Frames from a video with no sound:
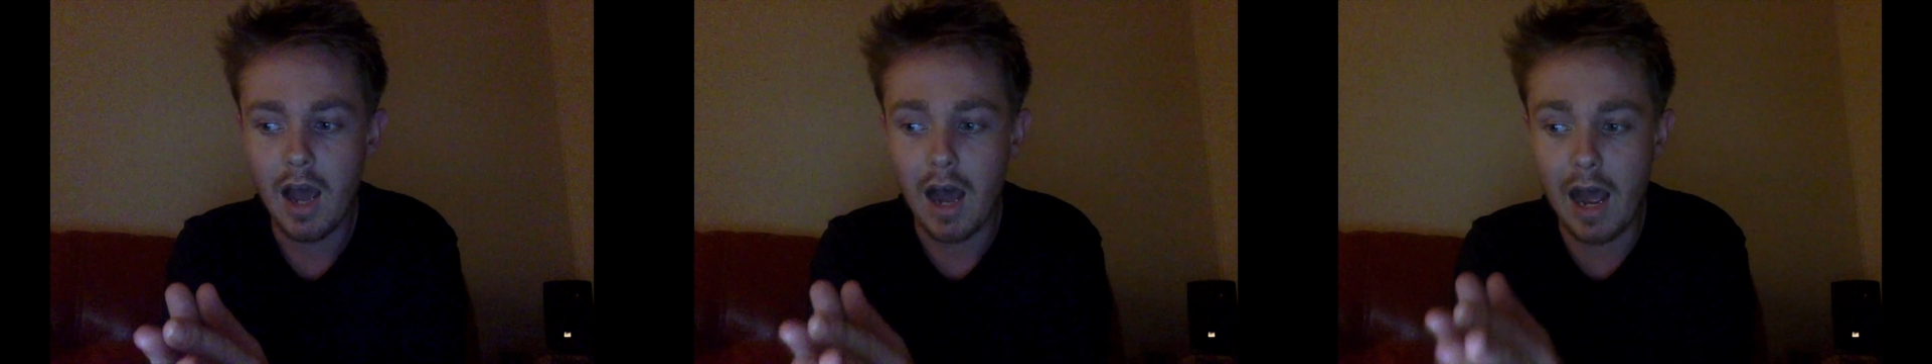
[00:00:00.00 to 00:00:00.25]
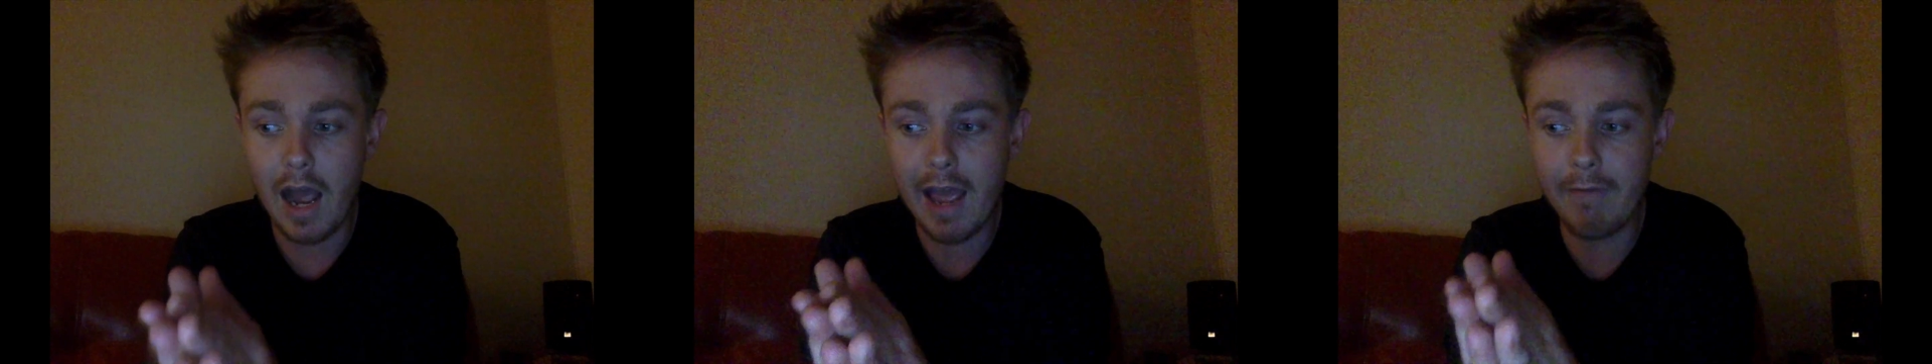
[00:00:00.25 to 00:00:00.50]

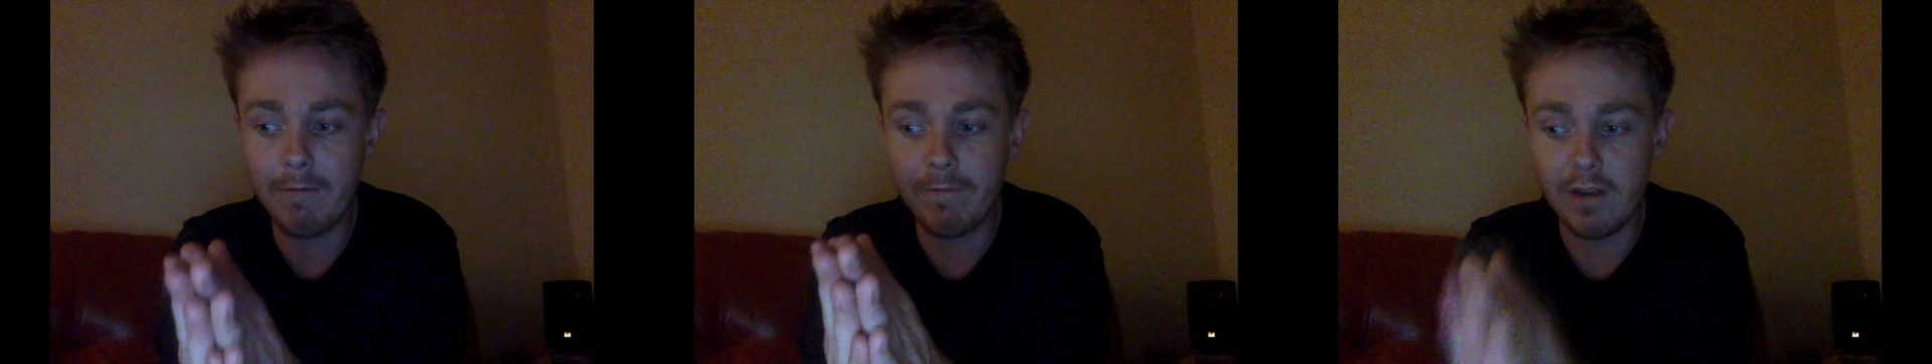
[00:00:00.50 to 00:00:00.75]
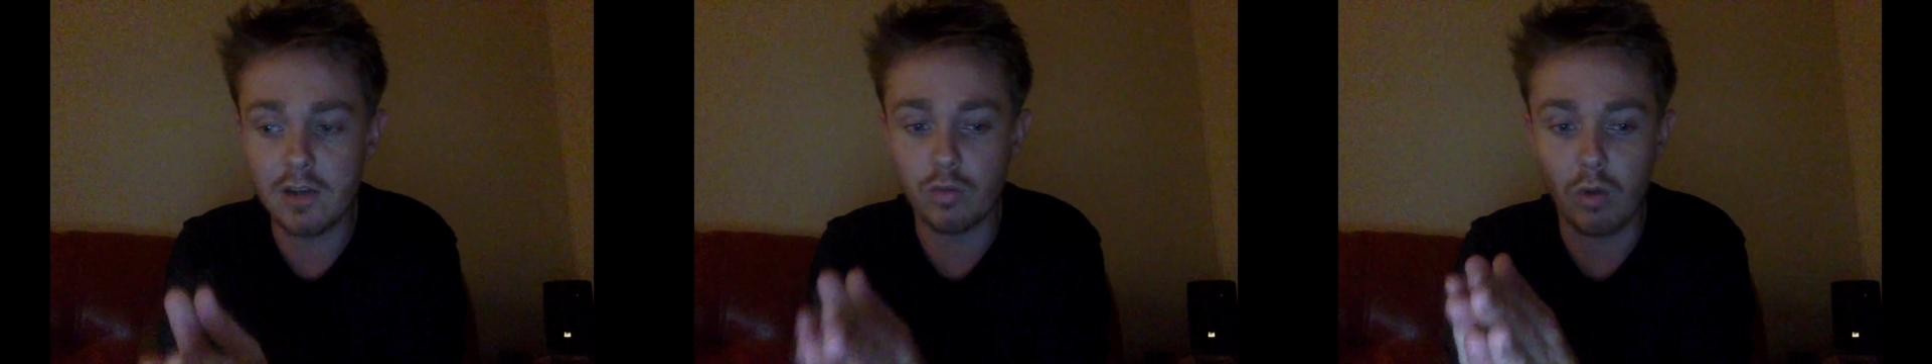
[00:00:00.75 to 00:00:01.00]
I
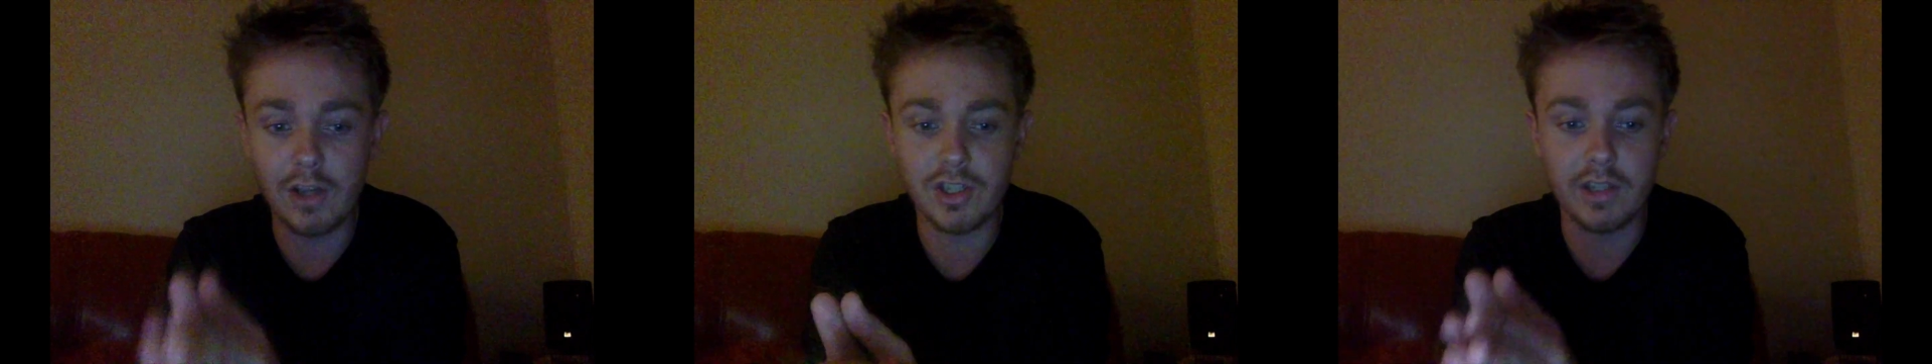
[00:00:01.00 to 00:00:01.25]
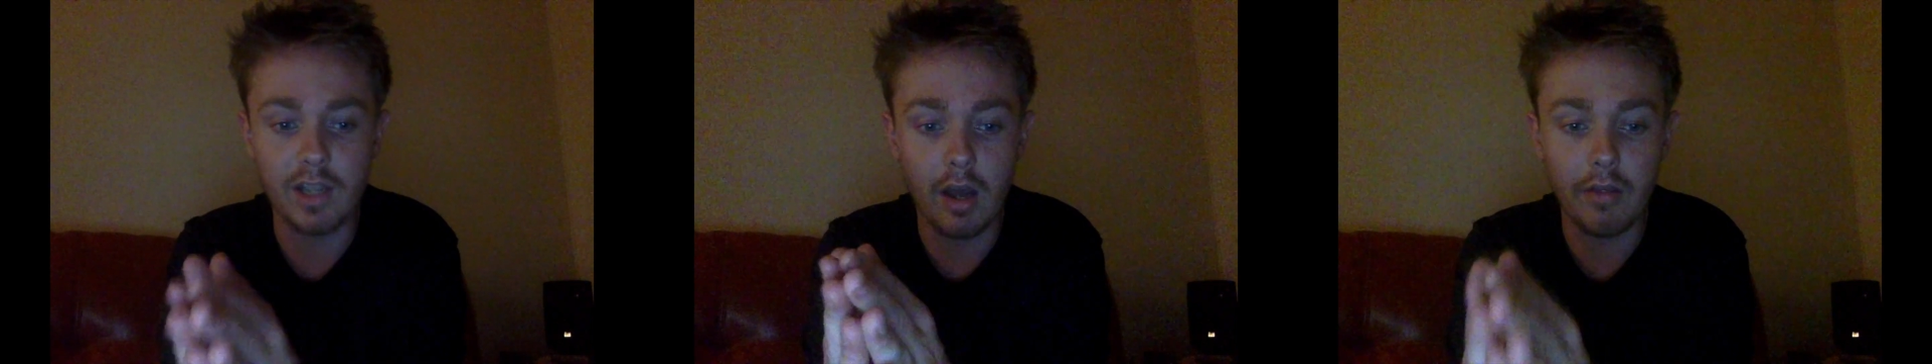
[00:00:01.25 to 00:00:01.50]
haven't finished
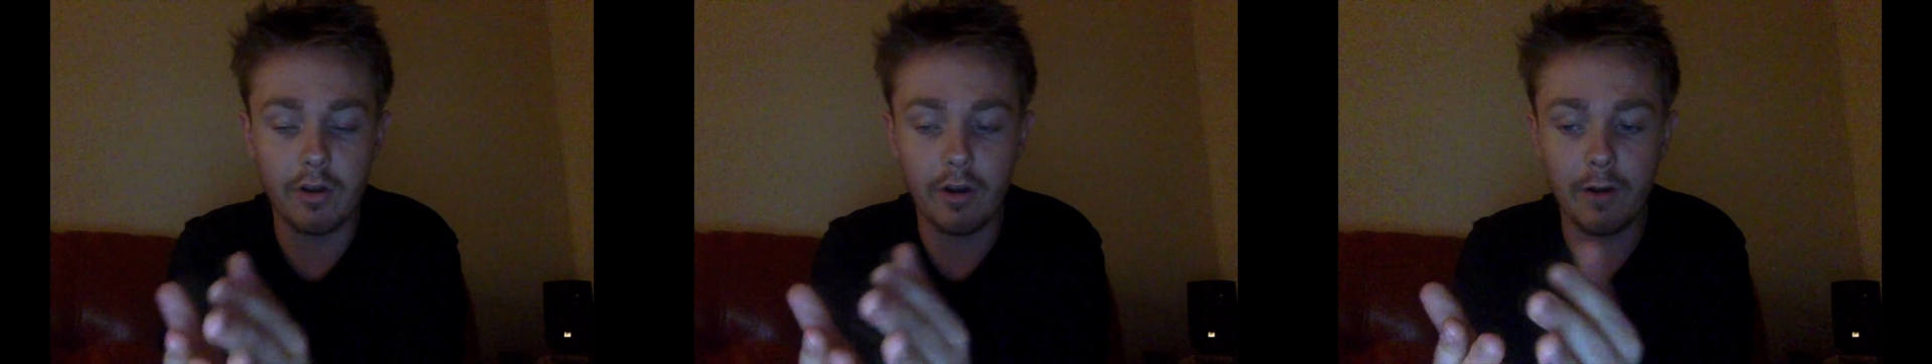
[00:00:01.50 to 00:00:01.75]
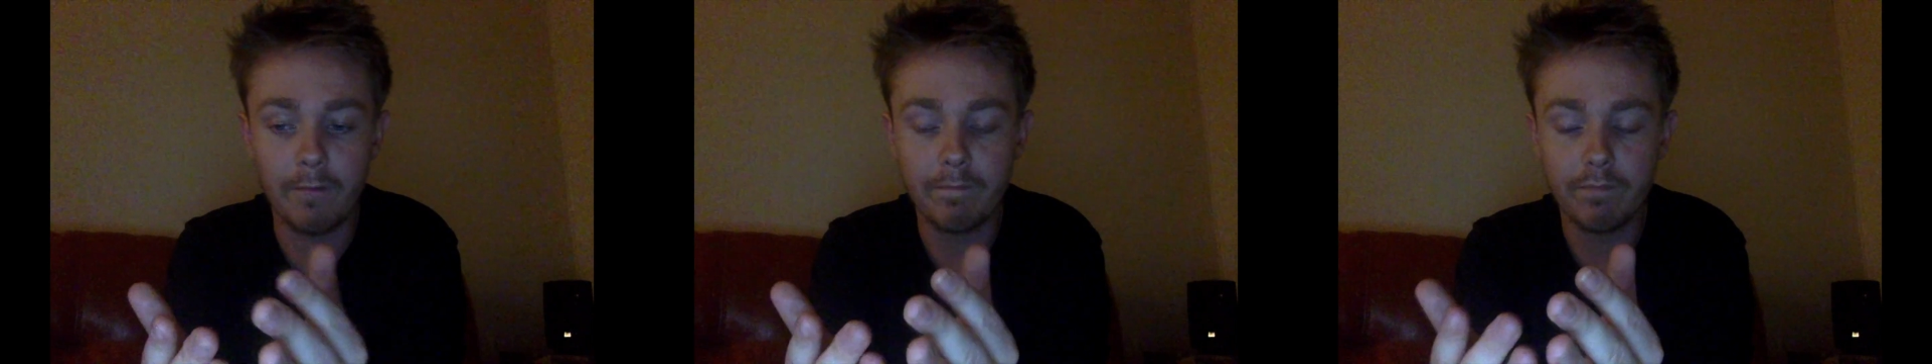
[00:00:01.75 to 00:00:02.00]
watching the
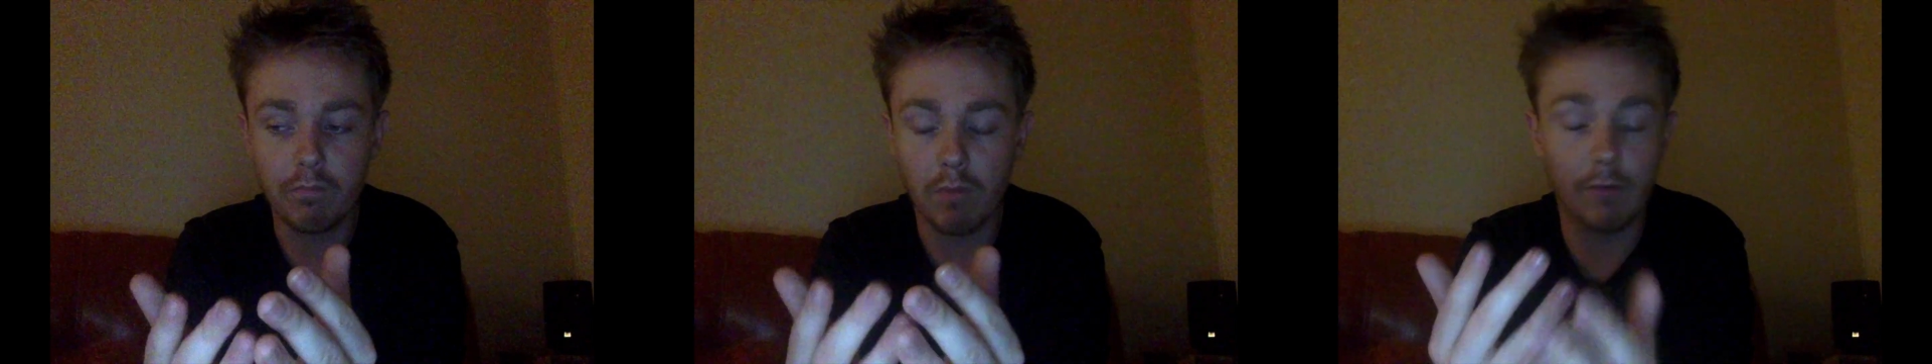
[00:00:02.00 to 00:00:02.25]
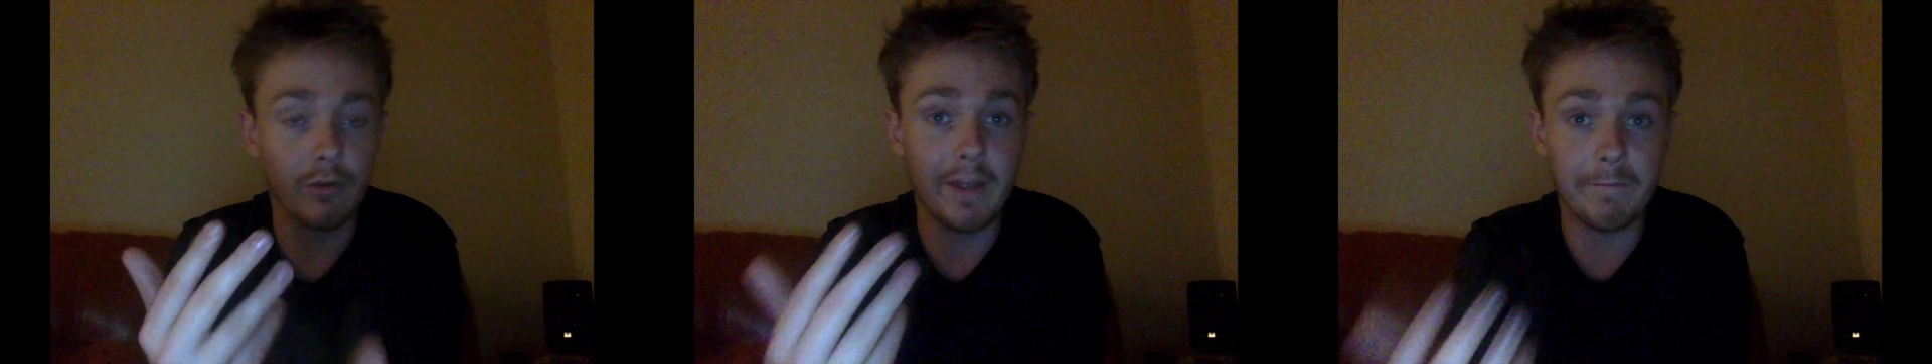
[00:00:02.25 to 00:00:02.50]
other
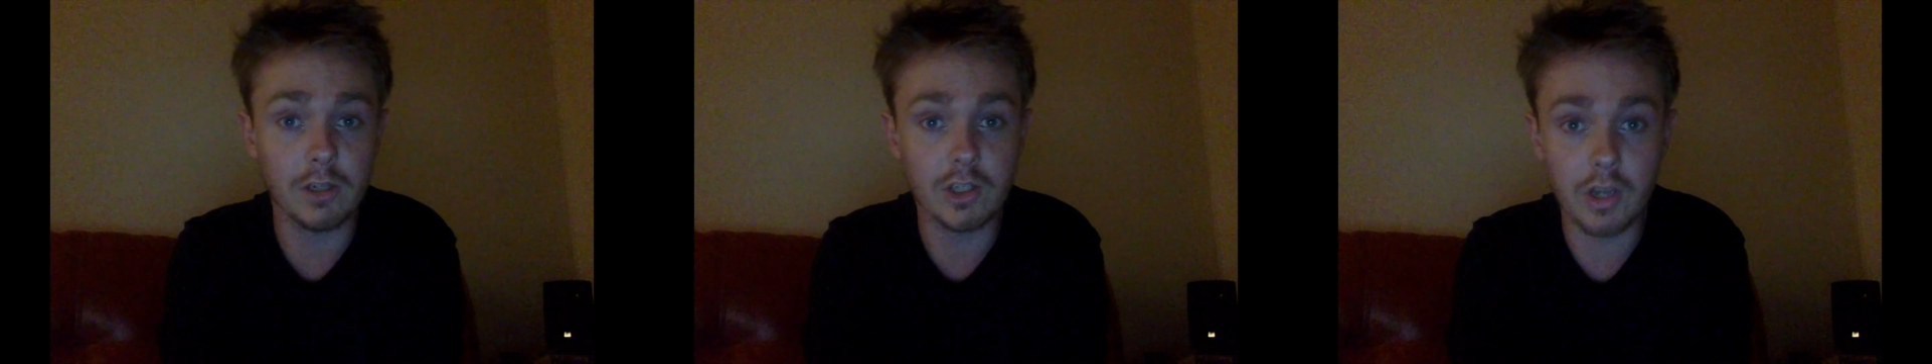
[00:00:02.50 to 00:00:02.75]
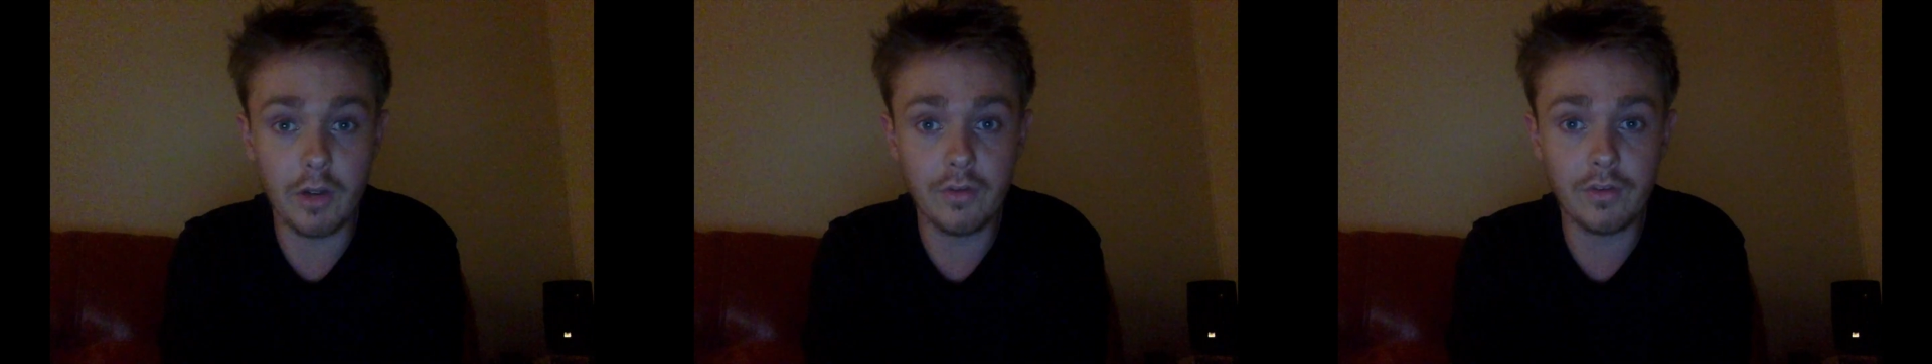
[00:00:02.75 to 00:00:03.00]
Marvel Netflix
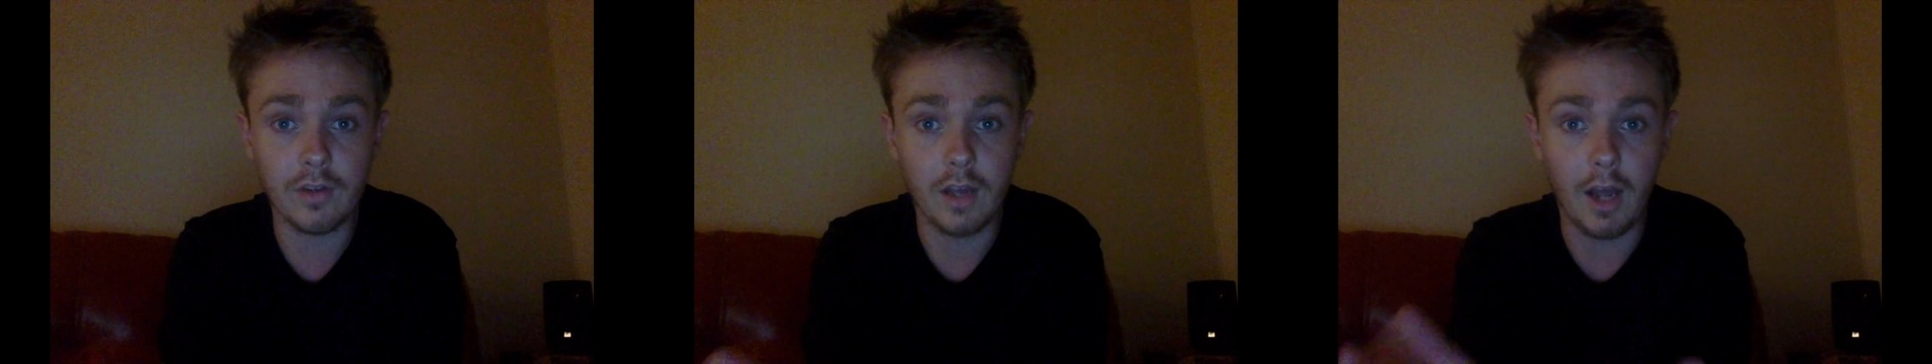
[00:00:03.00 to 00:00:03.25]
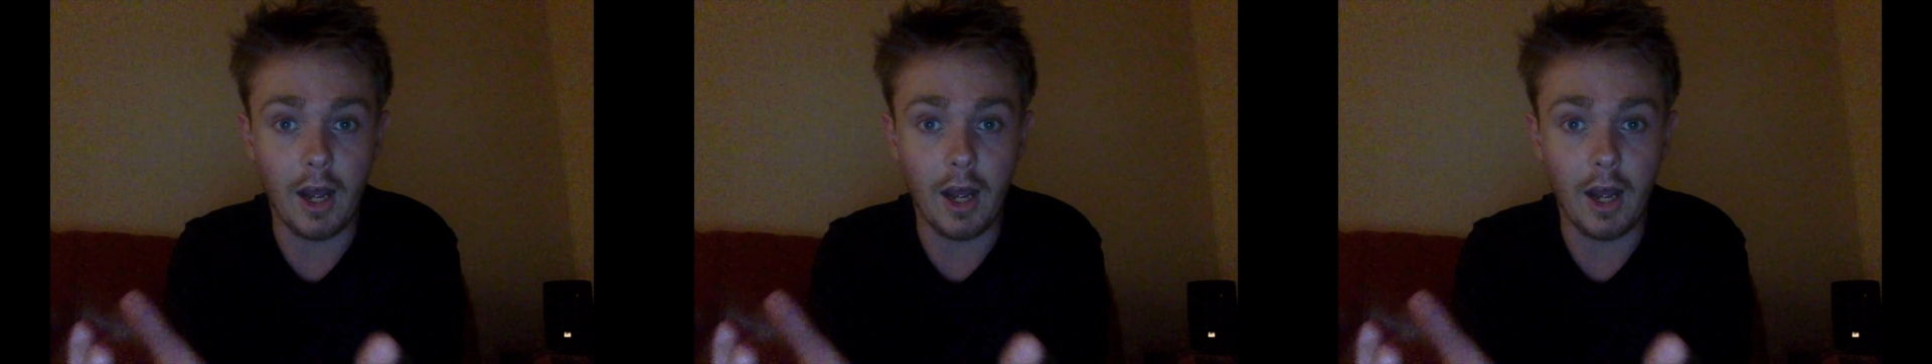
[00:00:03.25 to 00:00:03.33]
shows.